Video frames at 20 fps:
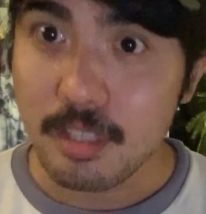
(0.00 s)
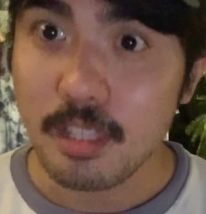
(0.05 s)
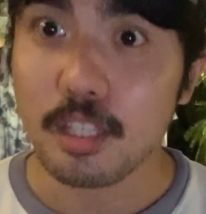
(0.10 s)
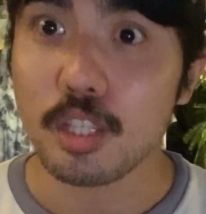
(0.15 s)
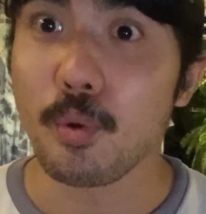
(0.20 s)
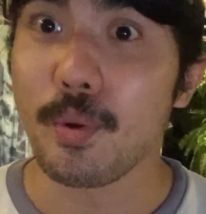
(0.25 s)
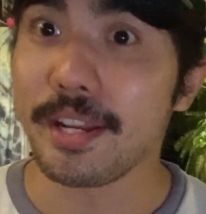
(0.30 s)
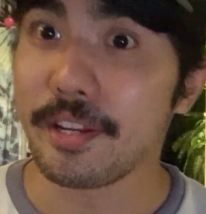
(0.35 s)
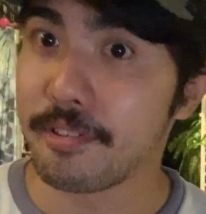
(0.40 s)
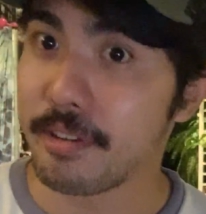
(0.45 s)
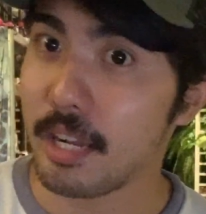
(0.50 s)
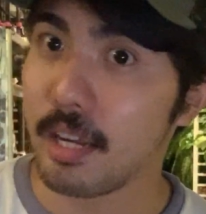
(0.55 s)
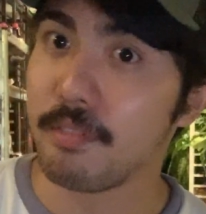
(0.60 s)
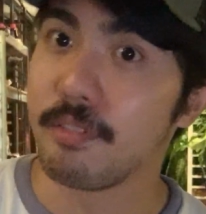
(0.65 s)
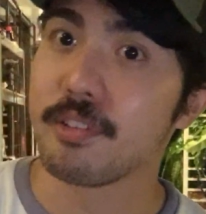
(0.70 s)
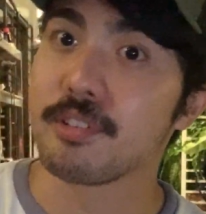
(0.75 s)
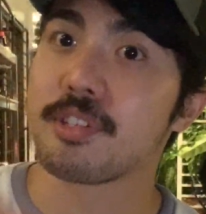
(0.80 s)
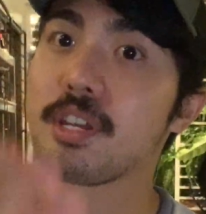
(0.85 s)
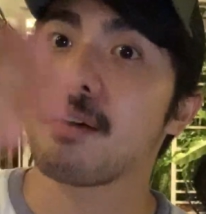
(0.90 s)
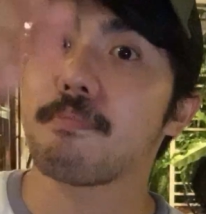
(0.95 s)
the weight
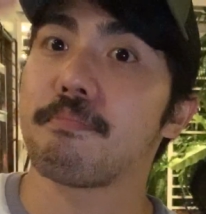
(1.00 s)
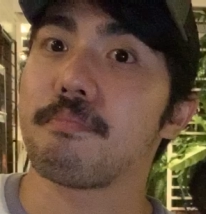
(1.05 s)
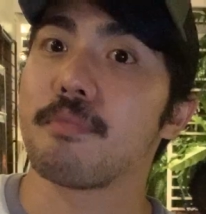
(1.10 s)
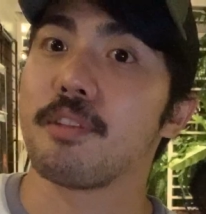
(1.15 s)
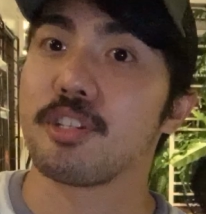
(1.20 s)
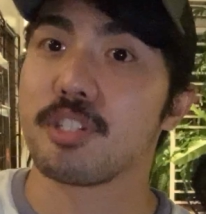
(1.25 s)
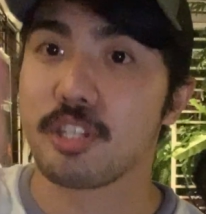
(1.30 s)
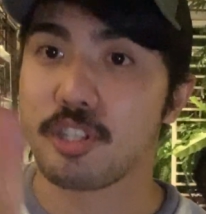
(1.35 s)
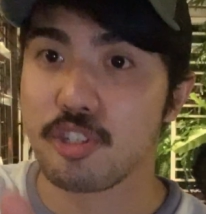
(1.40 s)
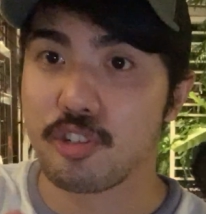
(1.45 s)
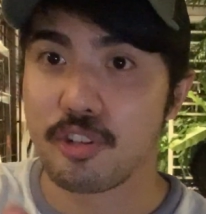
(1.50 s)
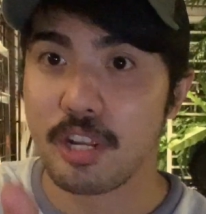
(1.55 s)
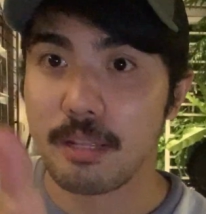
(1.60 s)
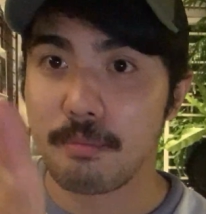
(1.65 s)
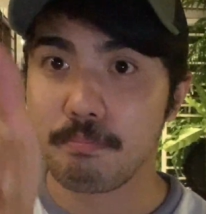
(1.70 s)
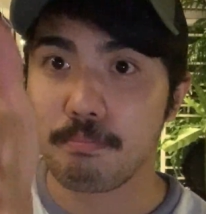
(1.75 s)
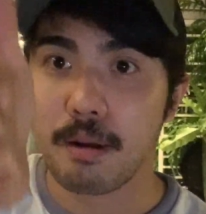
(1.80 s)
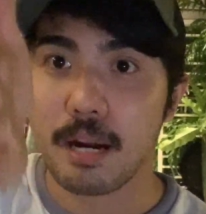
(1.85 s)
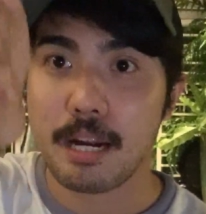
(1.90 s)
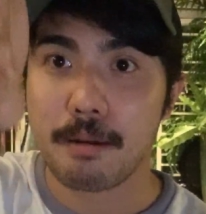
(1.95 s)
travels up. There's a straight
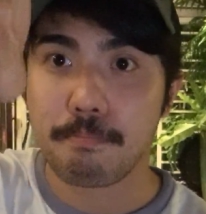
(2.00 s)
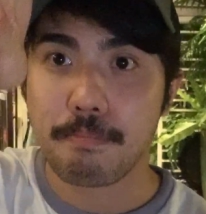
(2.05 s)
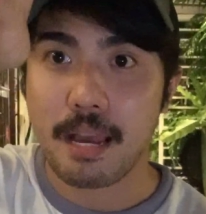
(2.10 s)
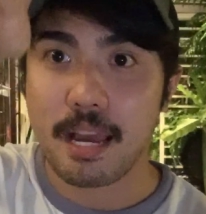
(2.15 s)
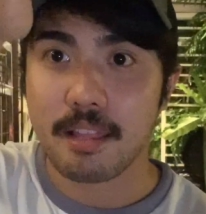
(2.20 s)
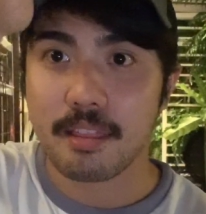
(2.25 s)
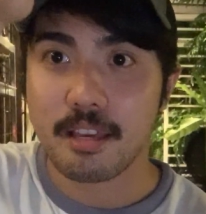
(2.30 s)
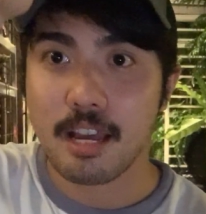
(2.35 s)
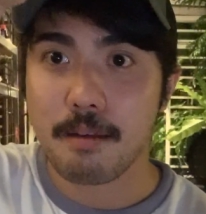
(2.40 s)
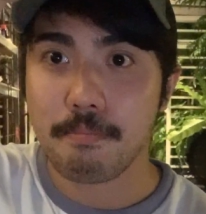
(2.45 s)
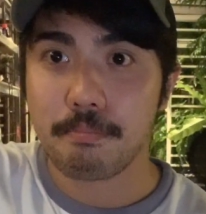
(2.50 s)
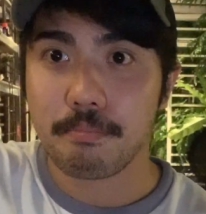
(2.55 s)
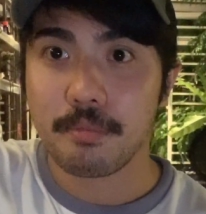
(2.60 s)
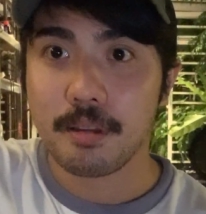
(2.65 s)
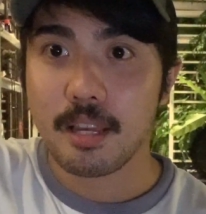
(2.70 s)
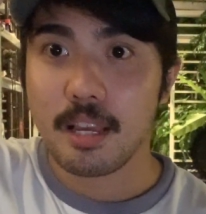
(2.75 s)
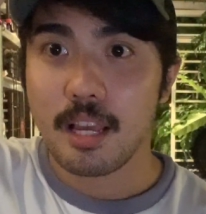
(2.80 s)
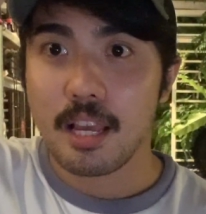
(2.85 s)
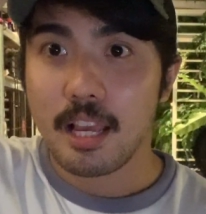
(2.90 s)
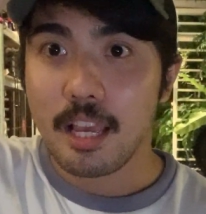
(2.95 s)
bar path up
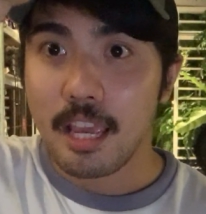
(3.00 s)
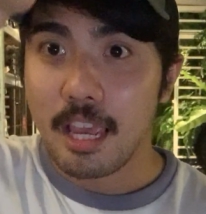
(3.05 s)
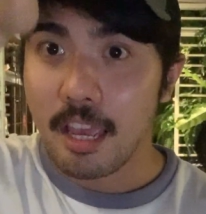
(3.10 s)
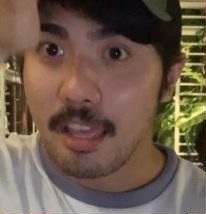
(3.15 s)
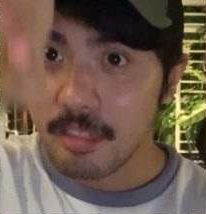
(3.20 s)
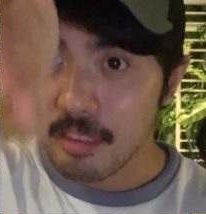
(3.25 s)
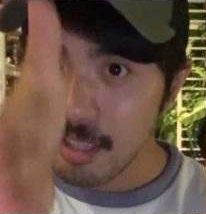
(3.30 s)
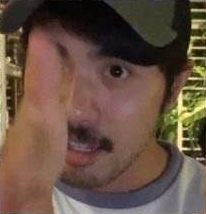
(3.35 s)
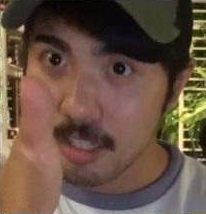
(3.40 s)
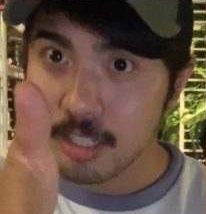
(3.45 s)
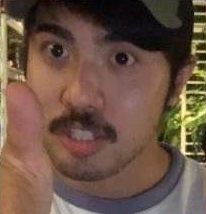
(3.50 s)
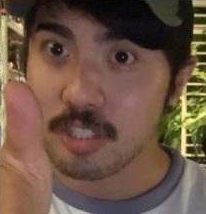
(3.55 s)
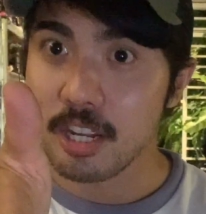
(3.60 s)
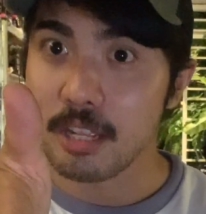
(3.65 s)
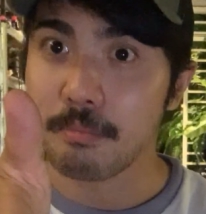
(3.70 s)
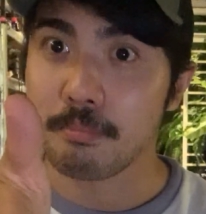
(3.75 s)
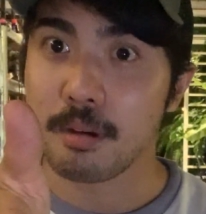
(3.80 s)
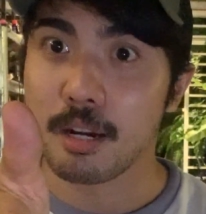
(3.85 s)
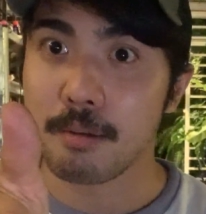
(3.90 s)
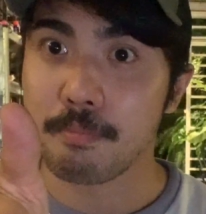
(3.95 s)
and then a
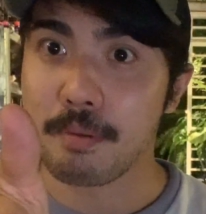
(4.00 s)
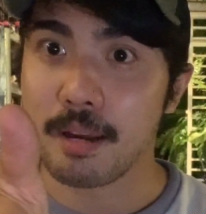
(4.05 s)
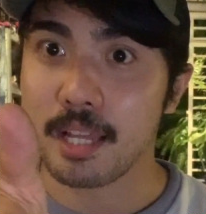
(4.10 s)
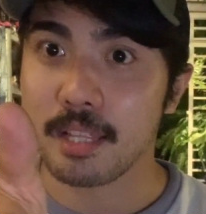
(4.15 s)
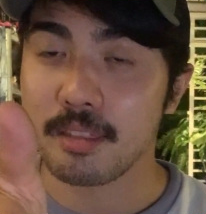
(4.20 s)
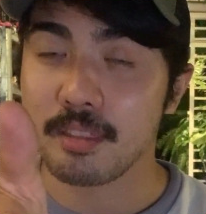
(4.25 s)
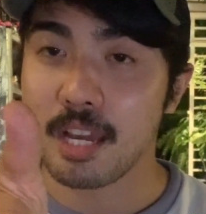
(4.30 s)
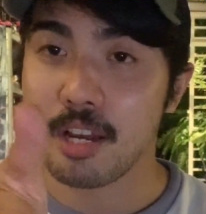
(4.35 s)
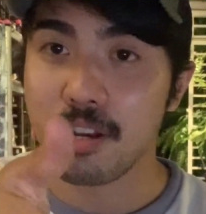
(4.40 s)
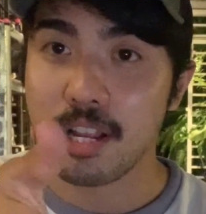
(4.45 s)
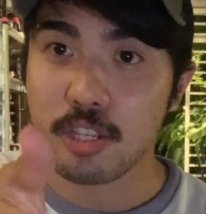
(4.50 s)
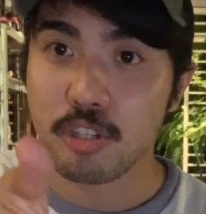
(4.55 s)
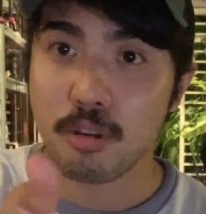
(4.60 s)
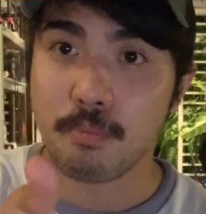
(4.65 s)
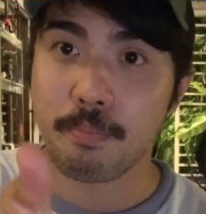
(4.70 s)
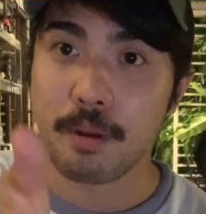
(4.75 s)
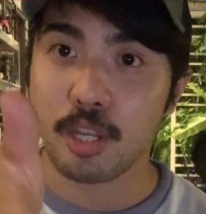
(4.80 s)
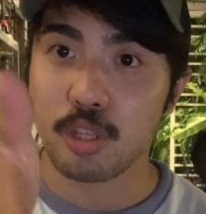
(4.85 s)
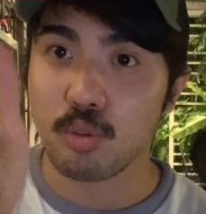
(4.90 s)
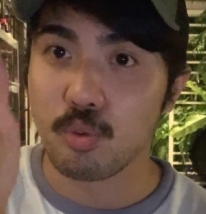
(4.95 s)
straight bar path down, as
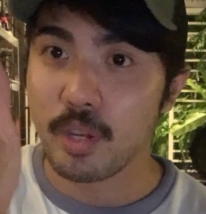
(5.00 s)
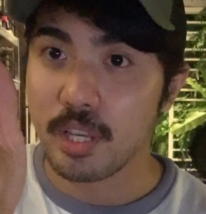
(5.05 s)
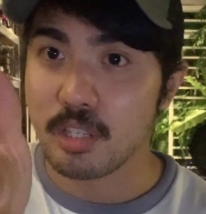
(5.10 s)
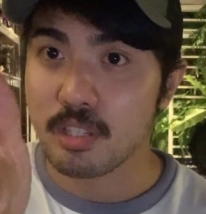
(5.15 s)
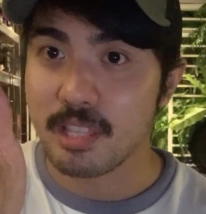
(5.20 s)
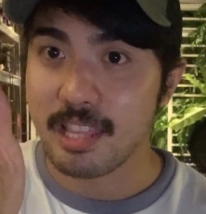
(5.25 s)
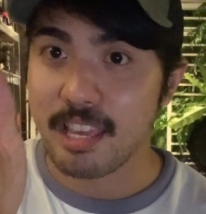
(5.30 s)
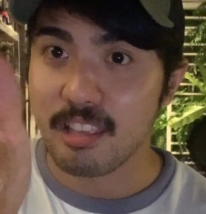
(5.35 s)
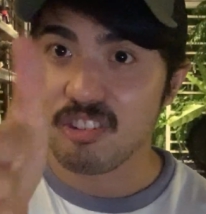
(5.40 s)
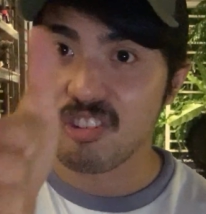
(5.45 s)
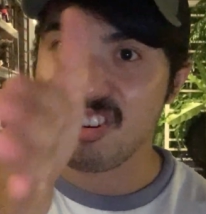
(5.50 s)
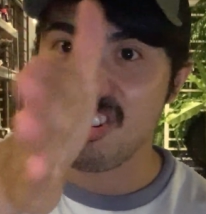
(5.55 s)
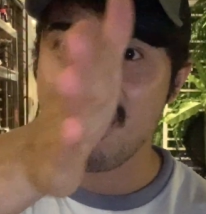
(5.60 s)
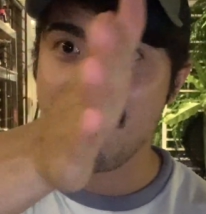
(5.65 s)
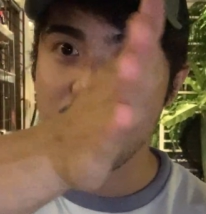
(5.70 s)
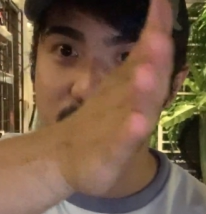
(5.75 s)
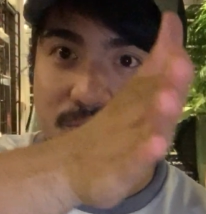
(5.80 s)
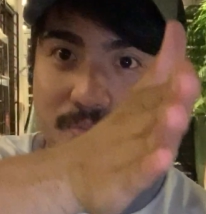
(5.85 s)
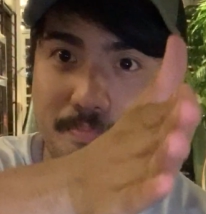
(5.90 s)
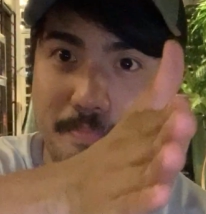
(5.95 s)
compared to a slight
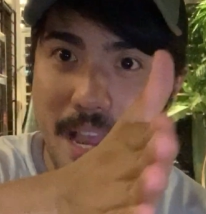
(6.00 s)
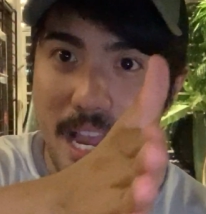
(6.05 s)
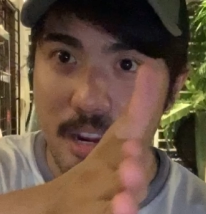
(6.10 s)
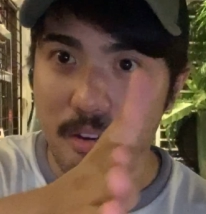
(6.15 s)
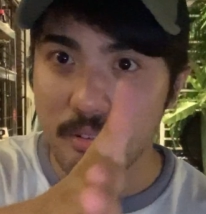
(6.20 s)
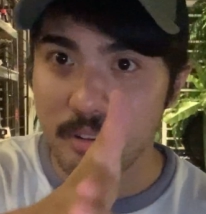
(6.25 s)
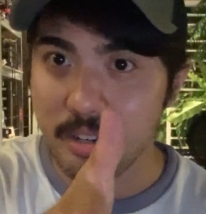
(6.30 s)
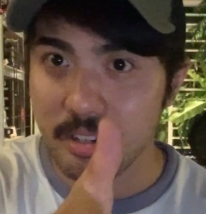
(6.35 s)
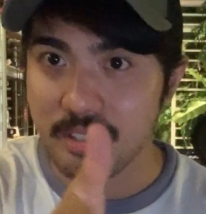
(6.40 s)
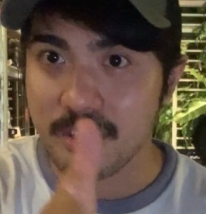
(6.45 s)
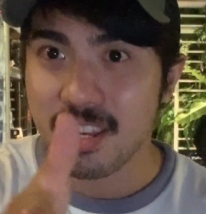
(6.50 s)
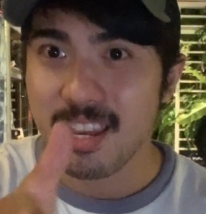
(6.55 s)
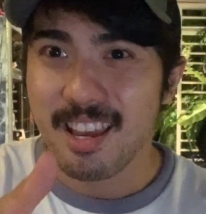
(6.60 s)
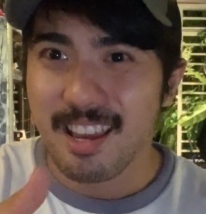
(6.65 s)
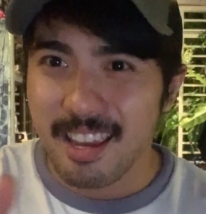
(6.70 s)
curve backwards,